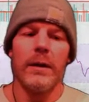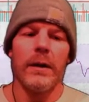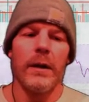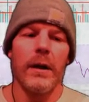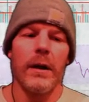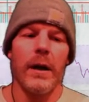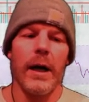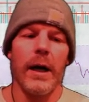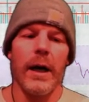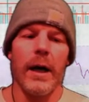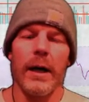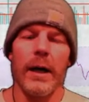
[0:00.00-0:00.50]

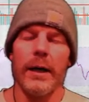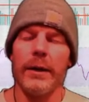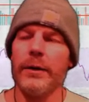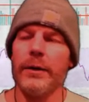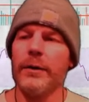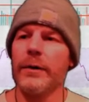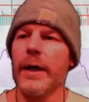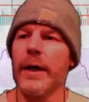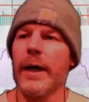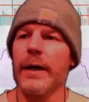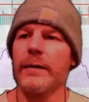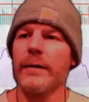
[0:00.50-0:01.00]
You
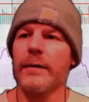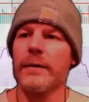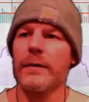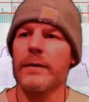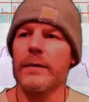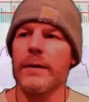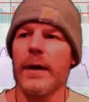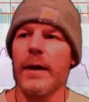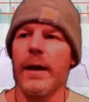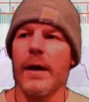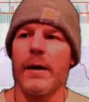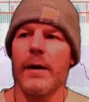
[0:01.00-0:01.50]
guys,
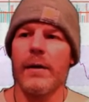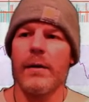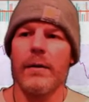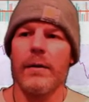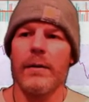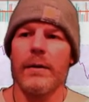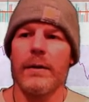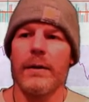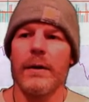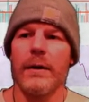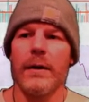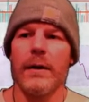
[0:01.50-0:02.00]

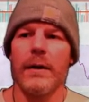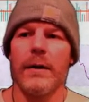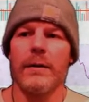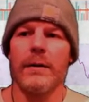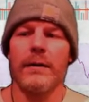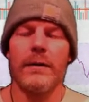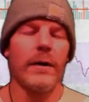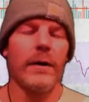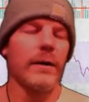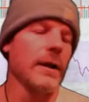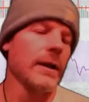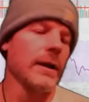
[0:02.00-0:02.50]
the
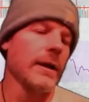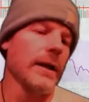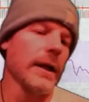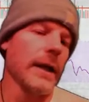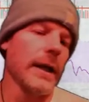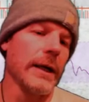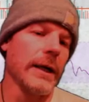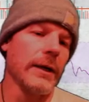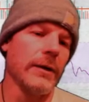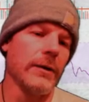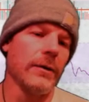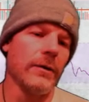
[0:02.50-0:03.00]
charting that
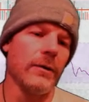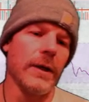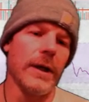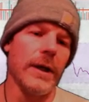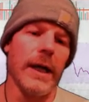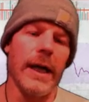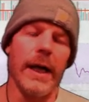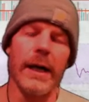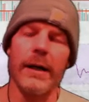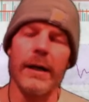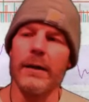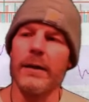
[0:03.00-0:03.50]
I do, the
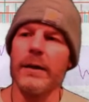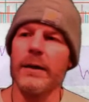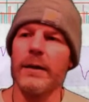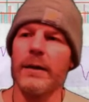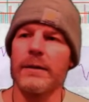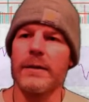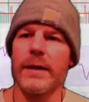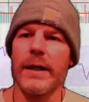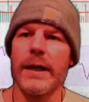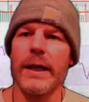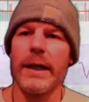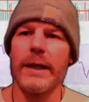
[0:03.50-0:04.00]

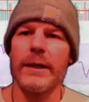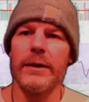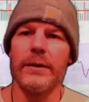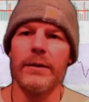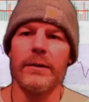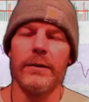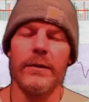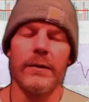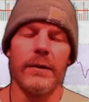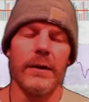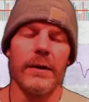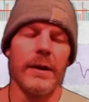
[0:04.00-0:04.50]
analytics that I
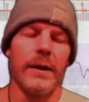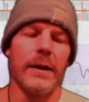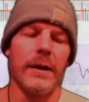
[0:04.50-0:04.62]
do,